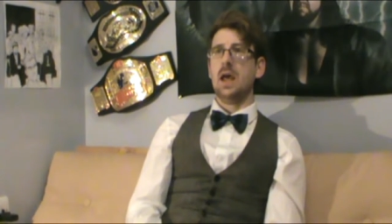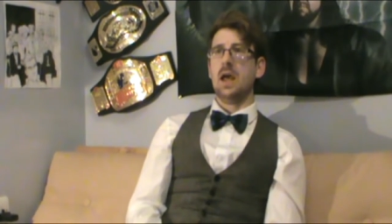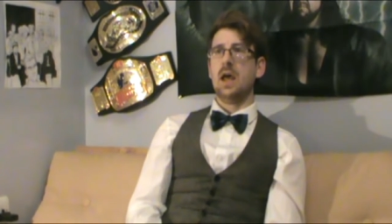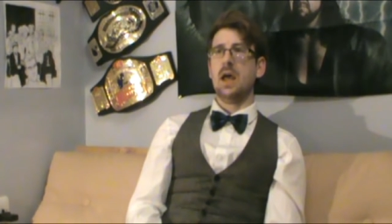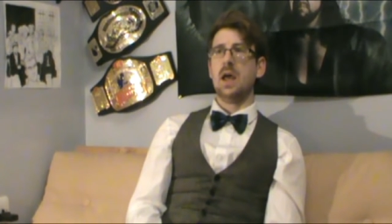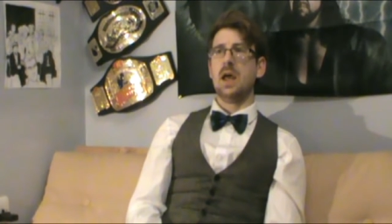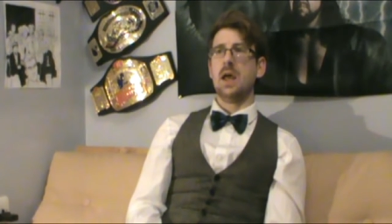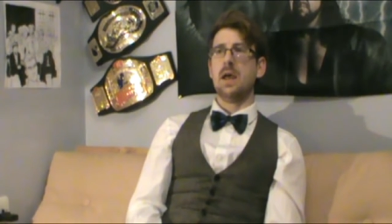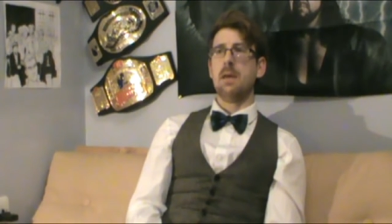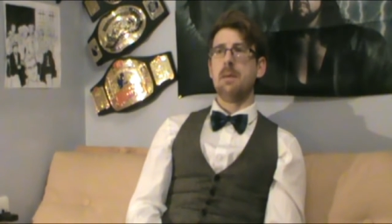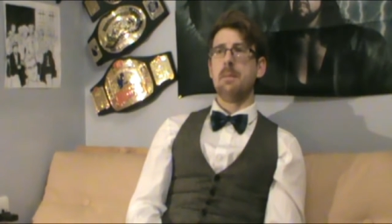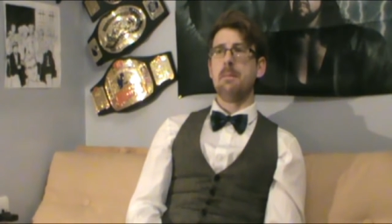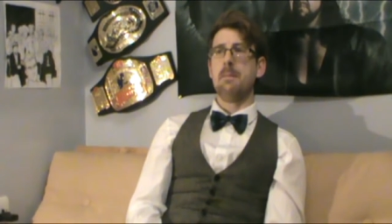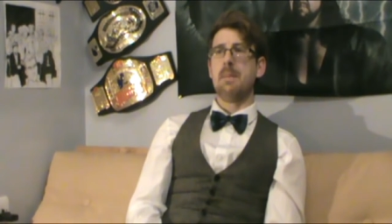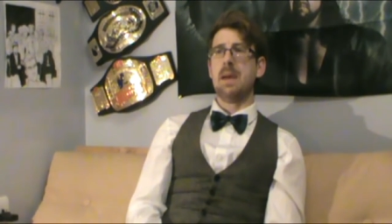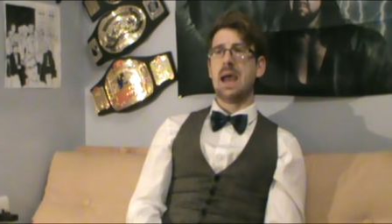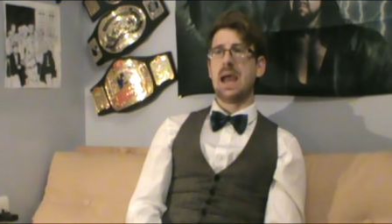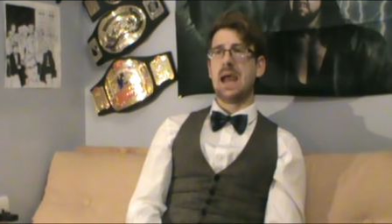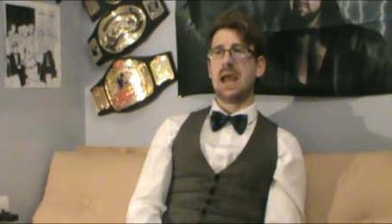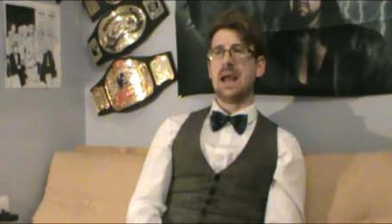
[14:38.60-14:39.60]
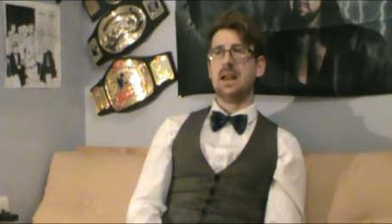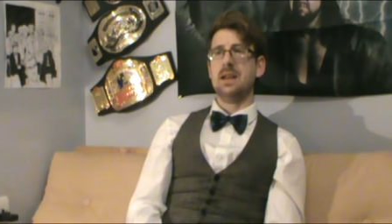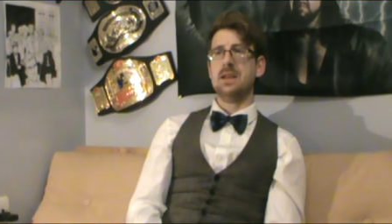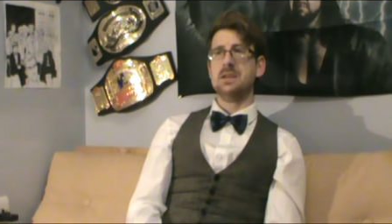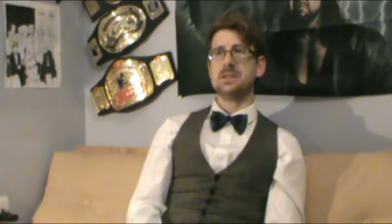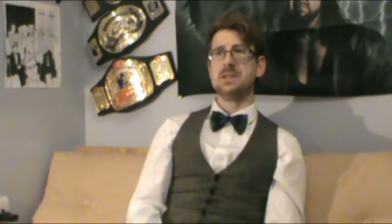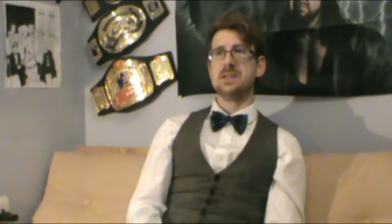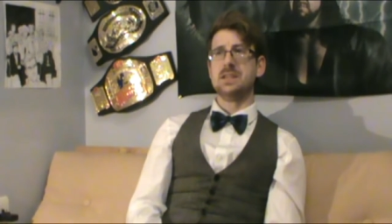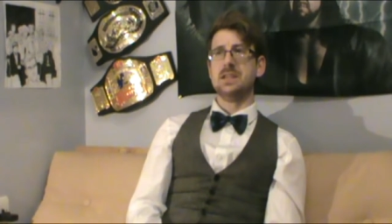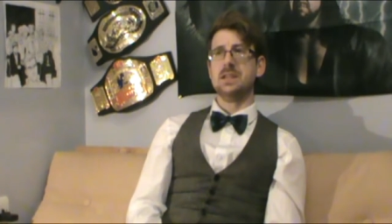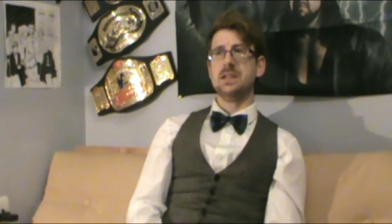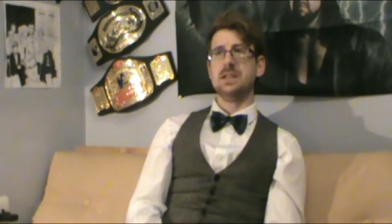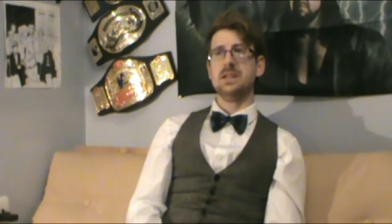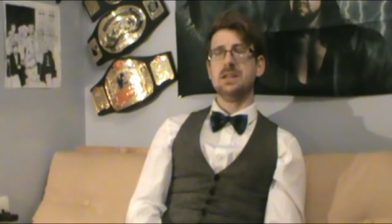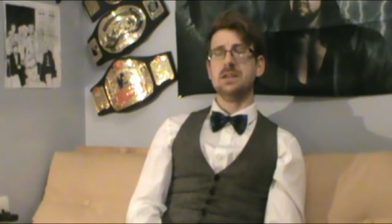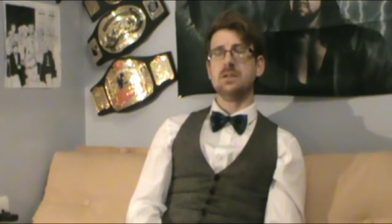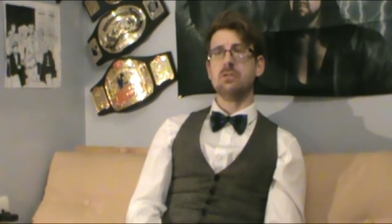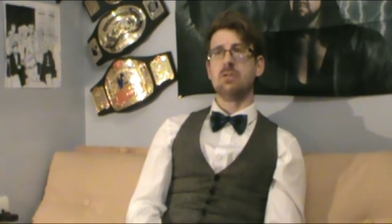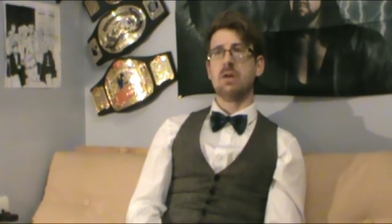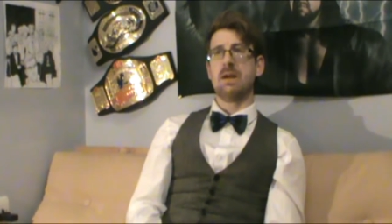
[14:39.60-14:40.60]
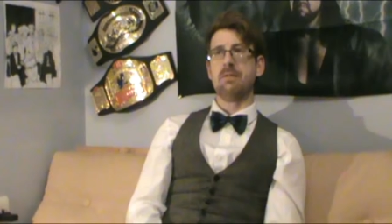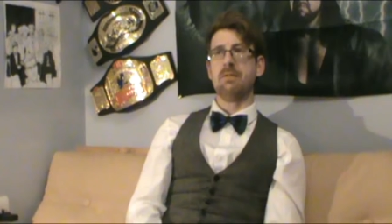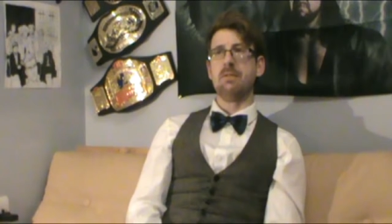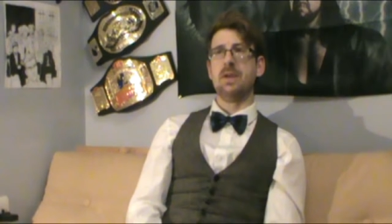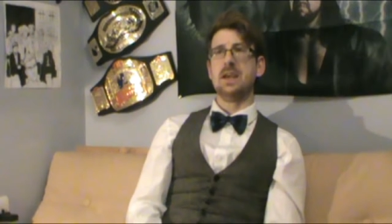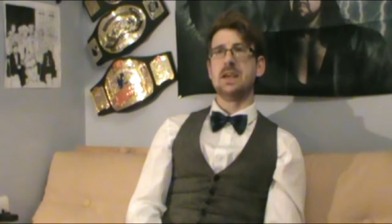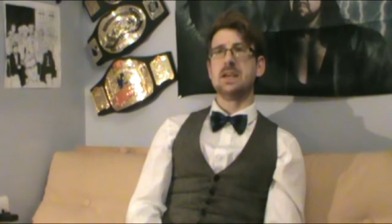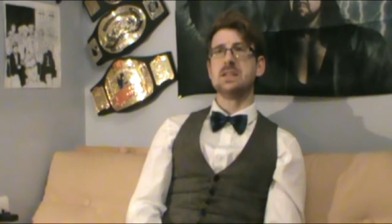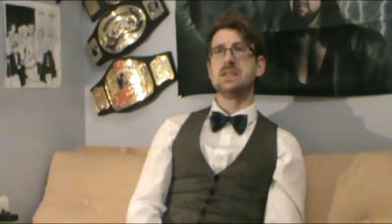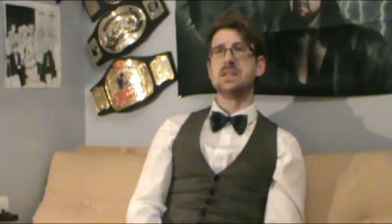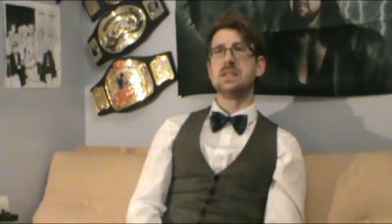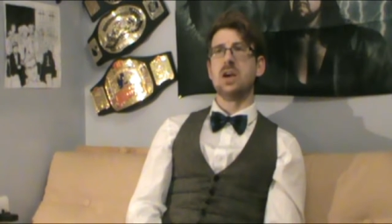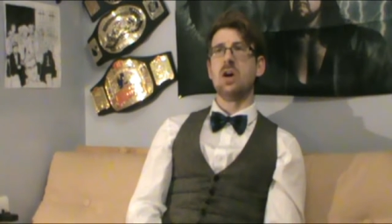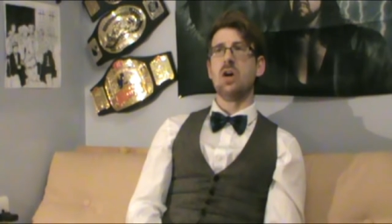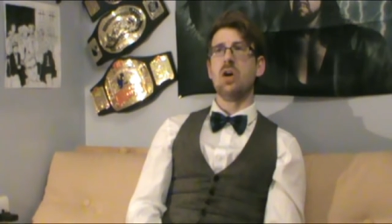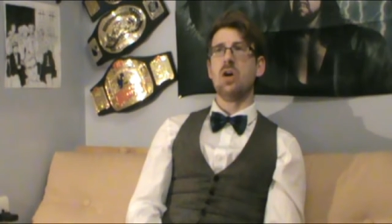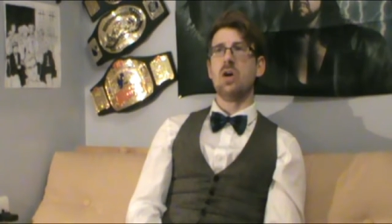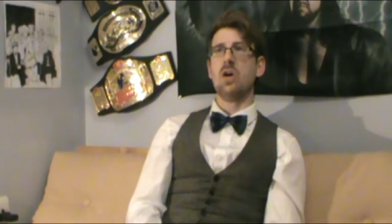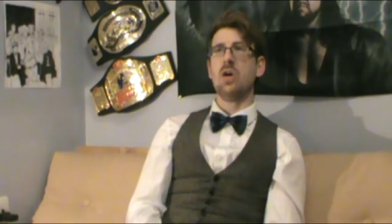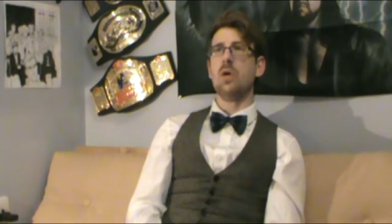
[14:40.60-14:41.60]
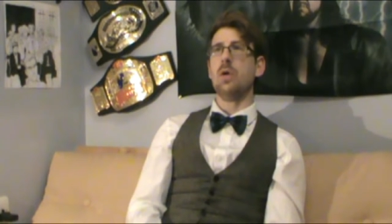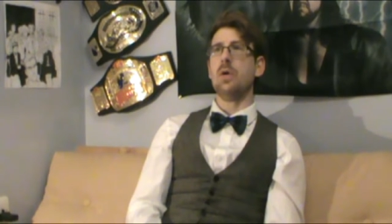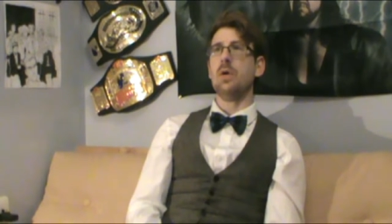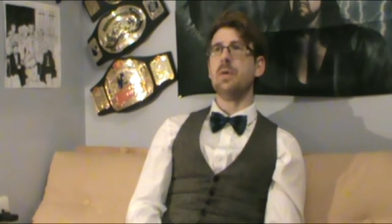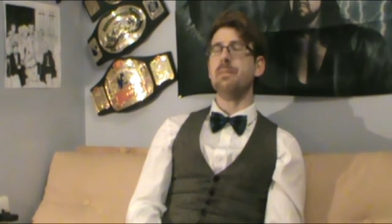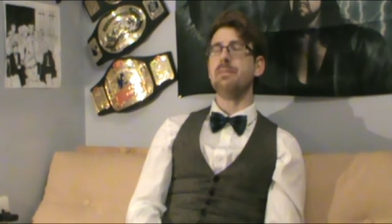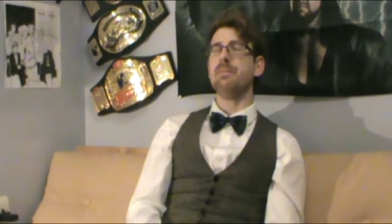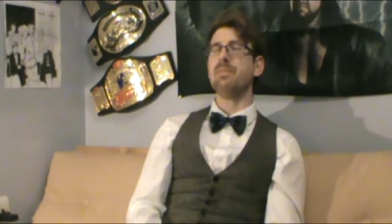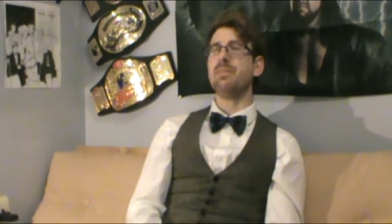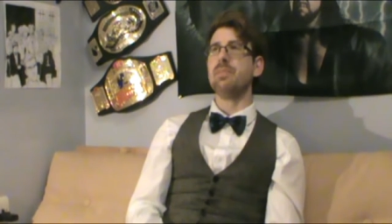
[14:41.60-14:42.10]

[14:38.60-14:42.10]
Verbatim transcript: um, and the graphics are